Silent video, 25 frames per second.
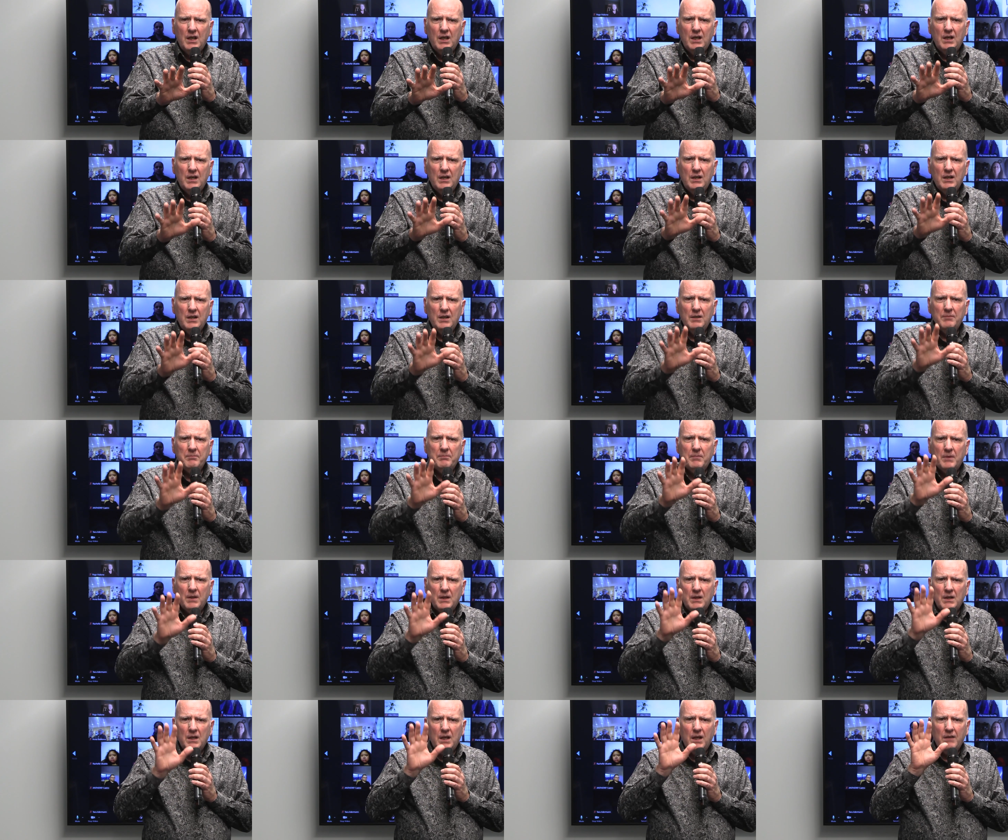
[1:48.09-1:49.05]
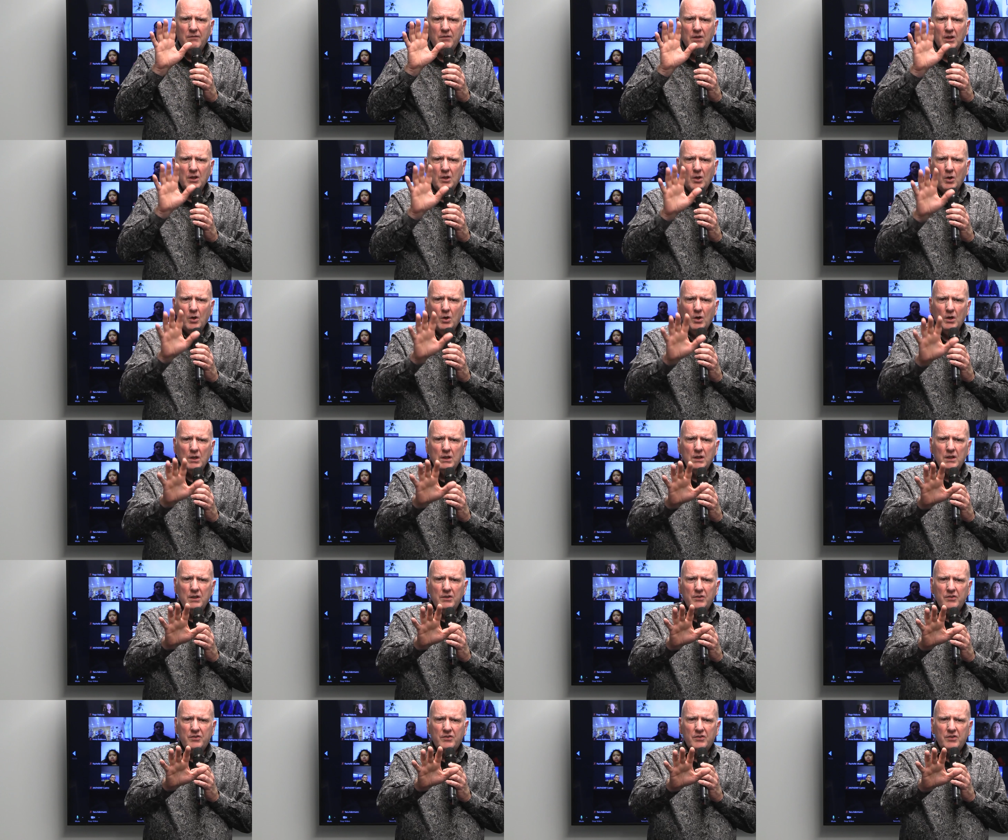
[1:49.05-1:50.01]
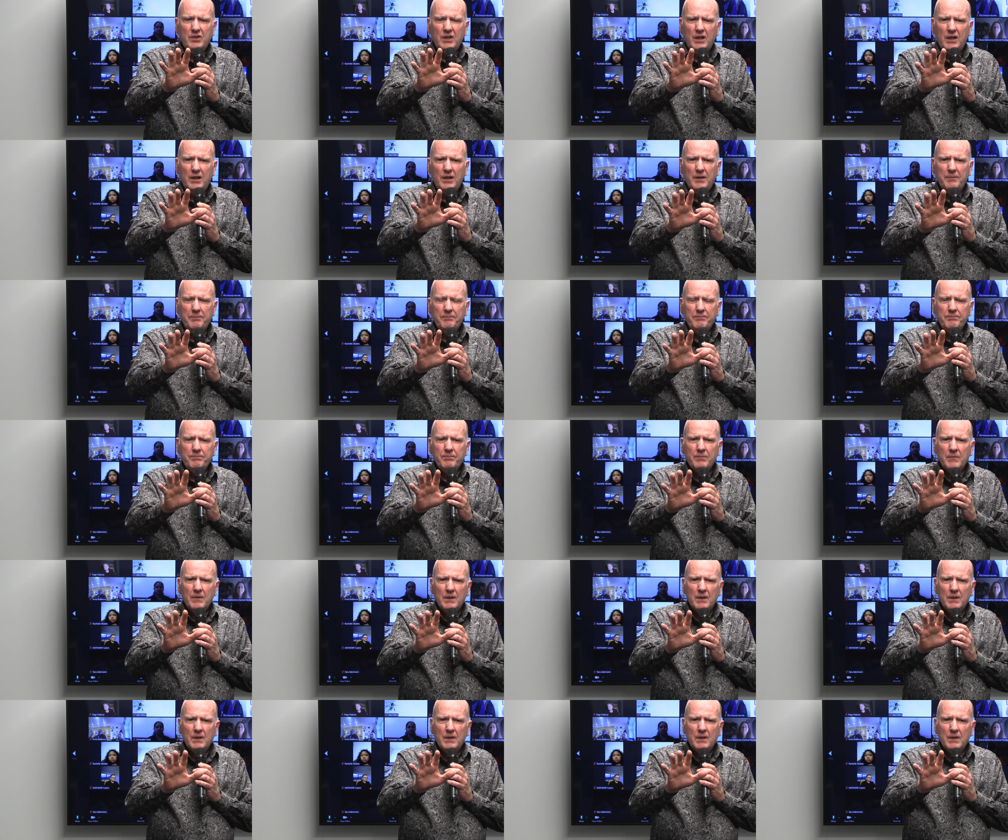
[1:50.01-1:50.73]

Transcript: um, and the Lord is uh,